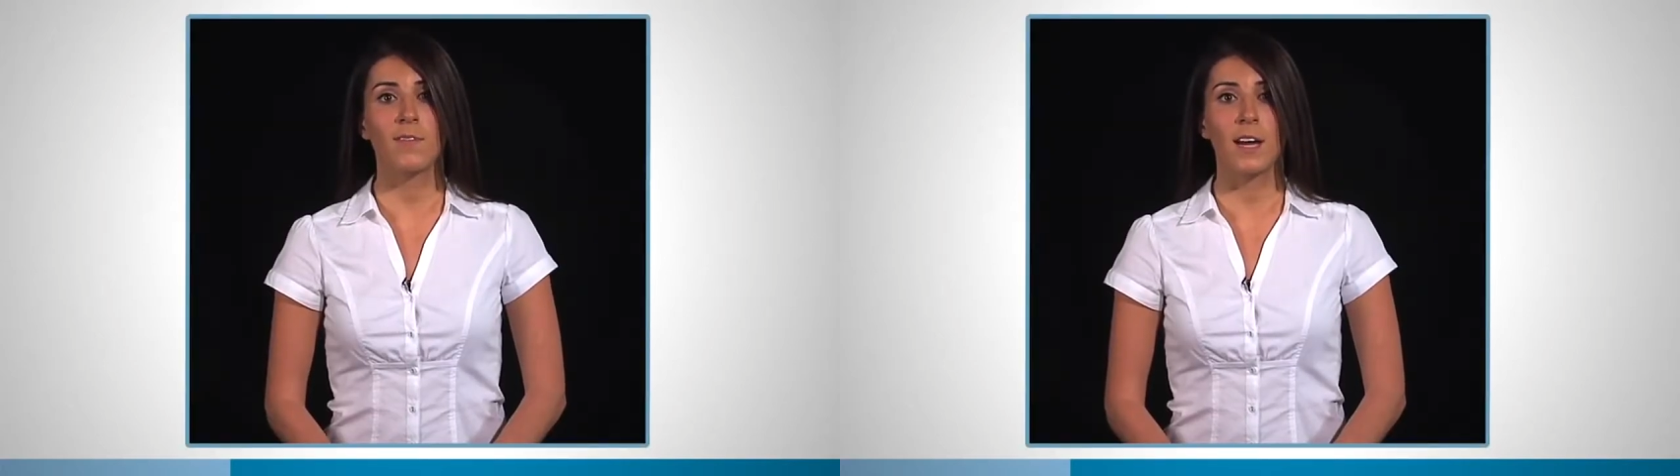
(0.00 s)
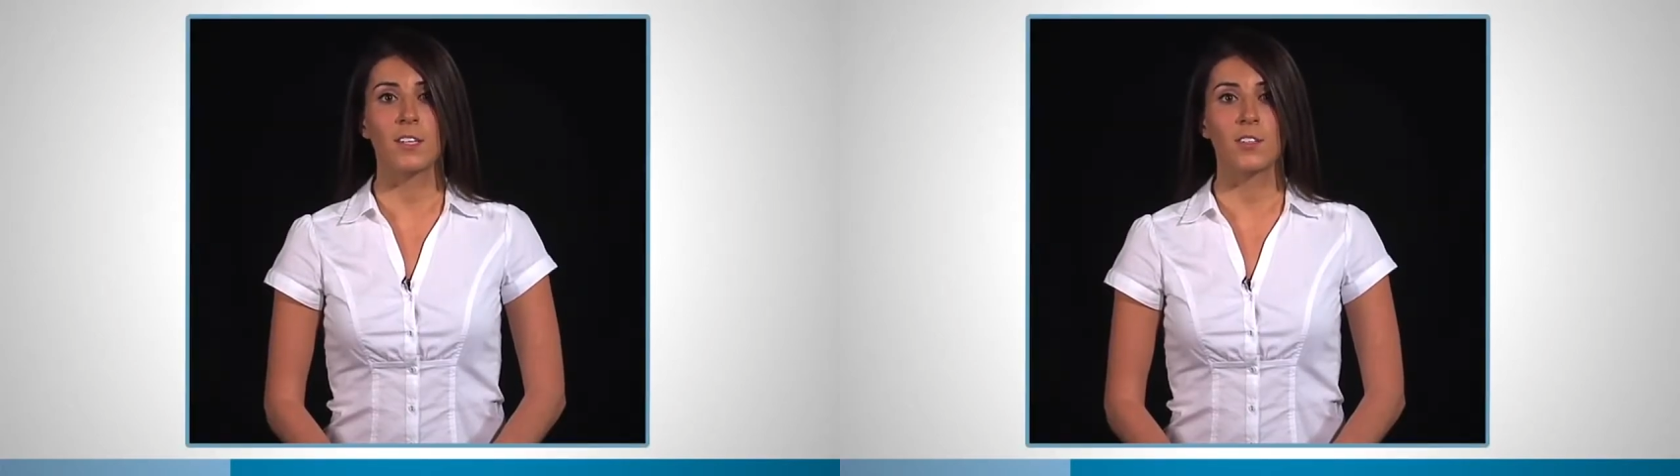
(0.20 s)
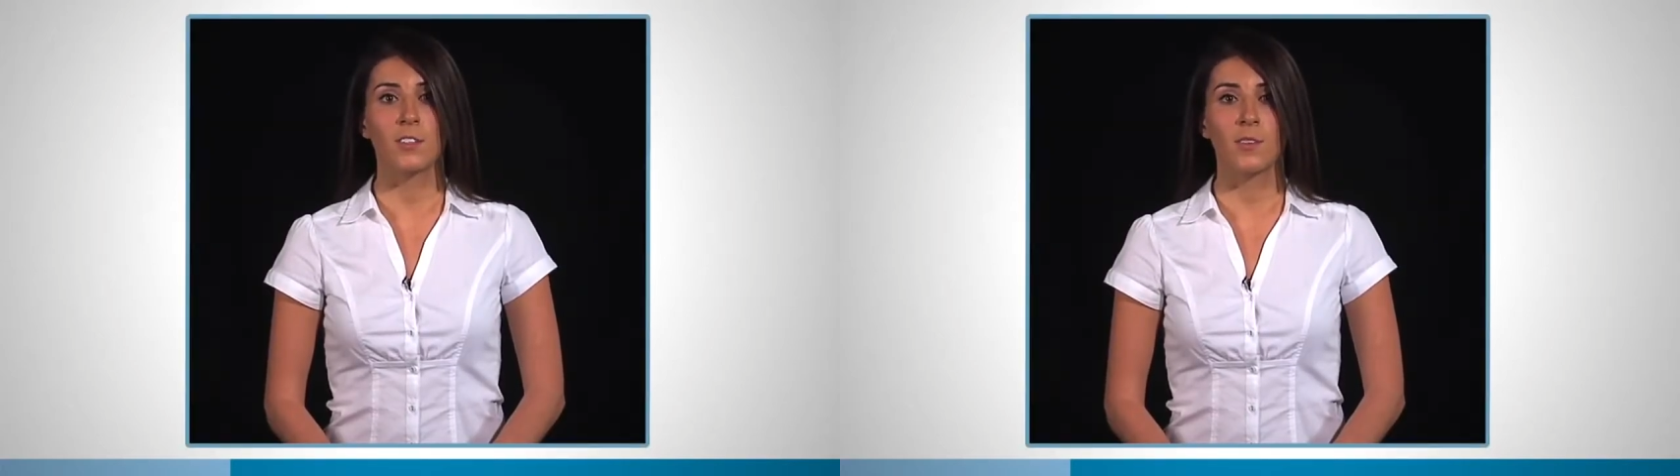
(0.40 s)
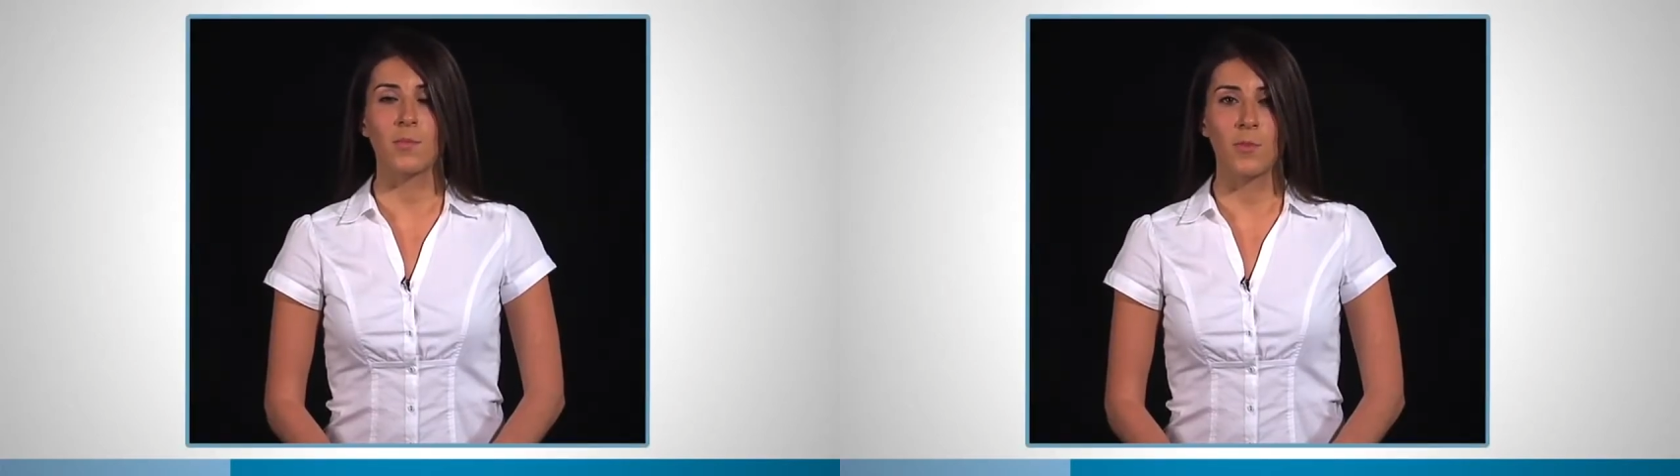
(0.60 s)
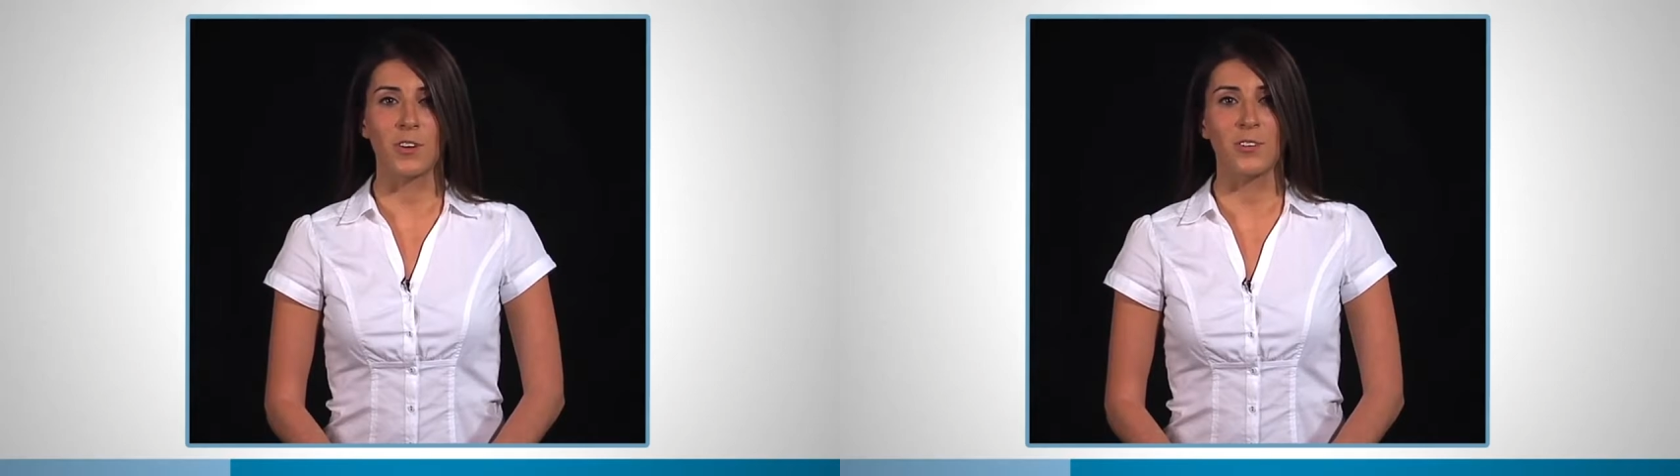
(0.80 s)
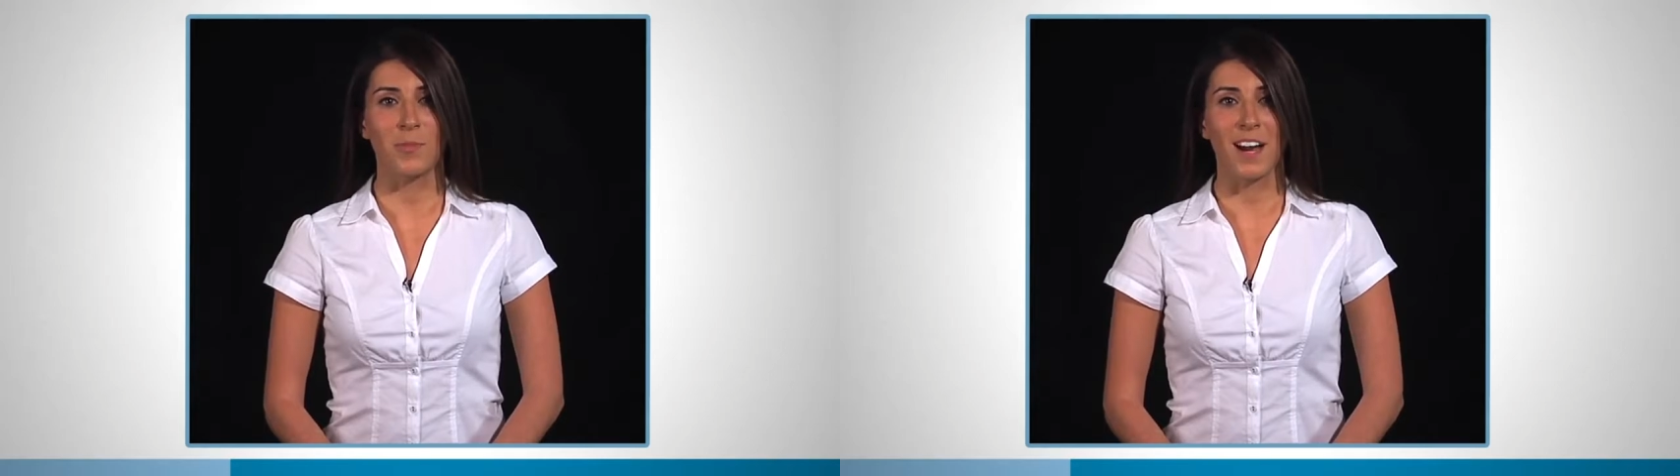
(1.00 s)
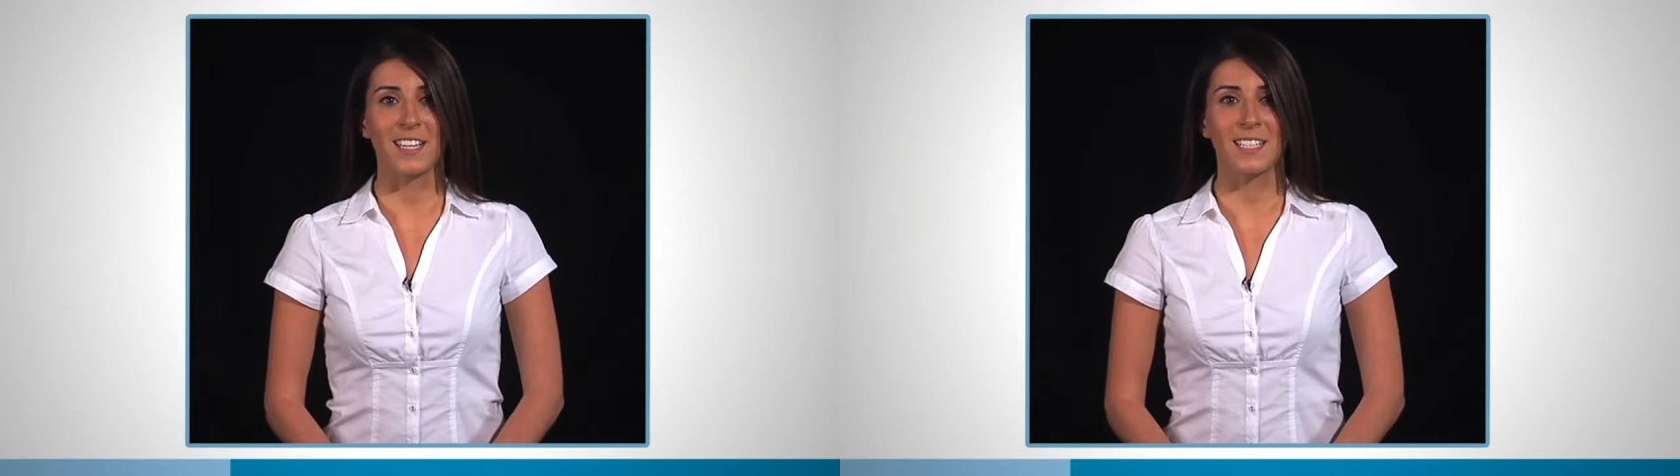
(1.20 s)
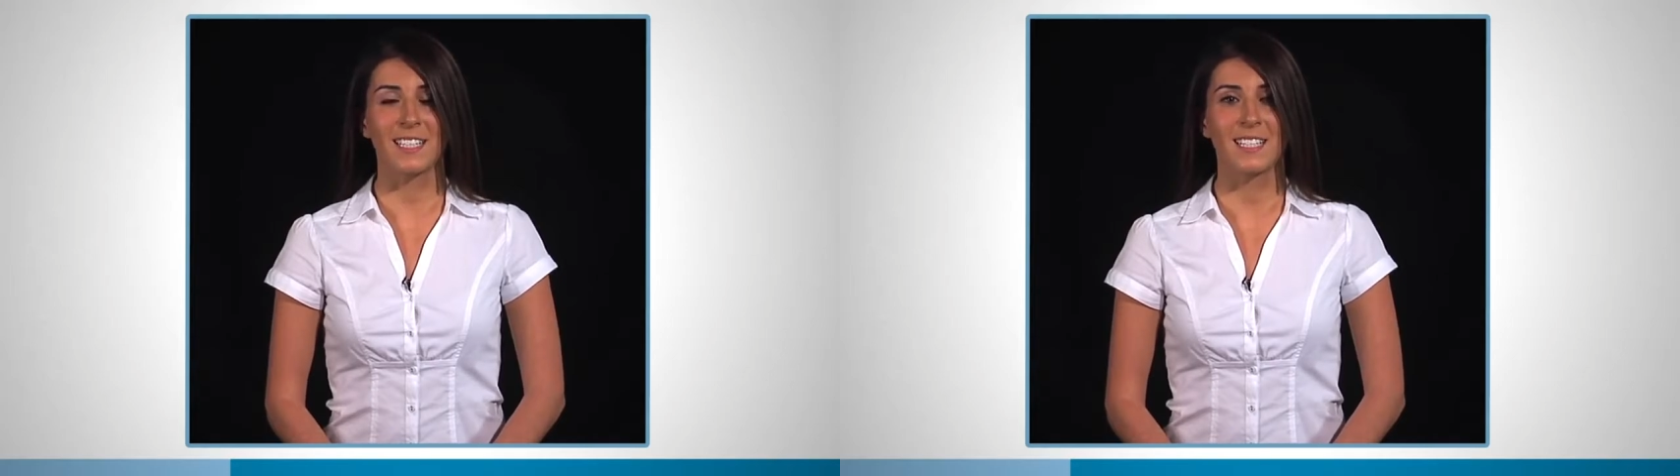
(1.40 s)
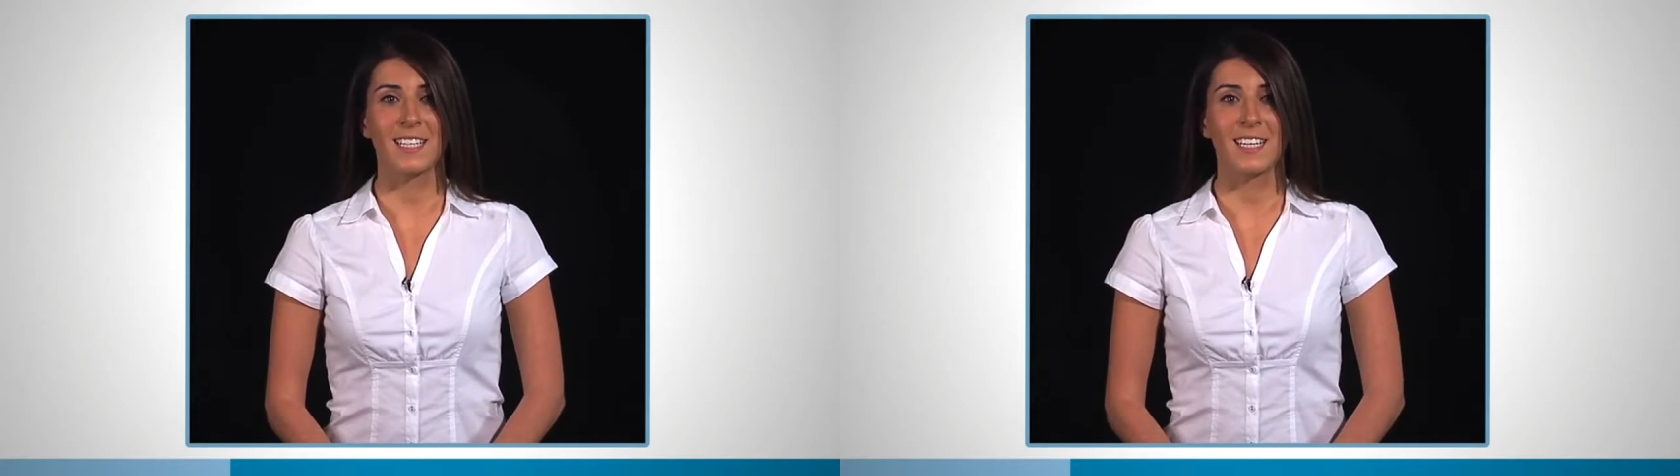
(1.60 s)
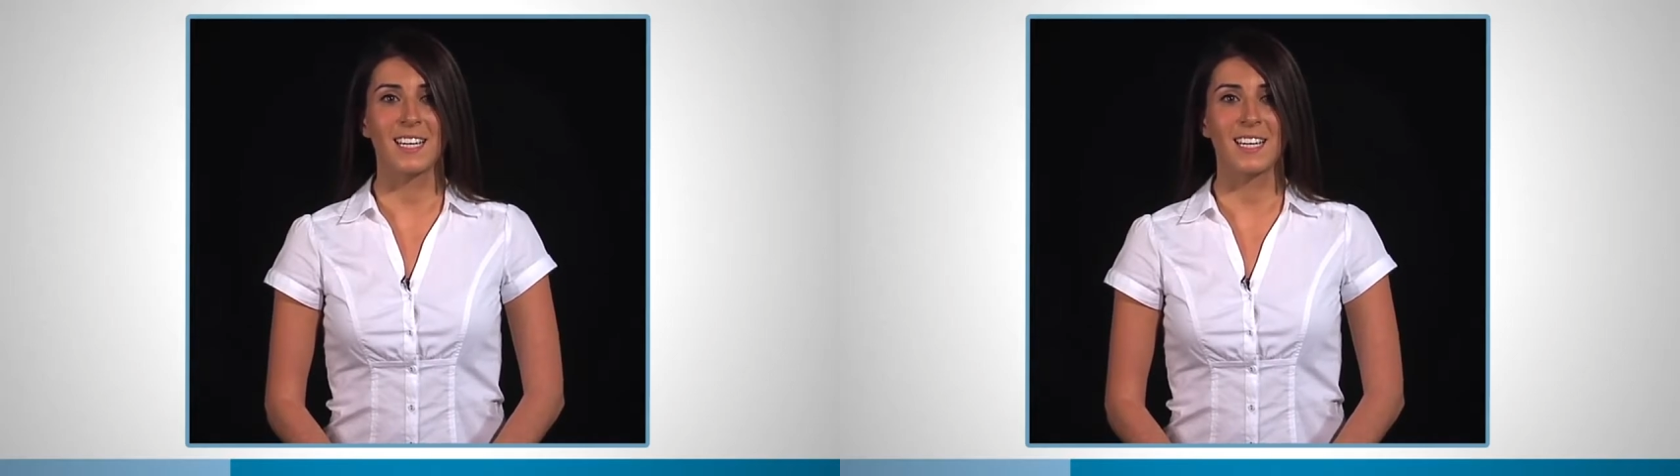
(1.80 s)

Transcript: faster the more you practice,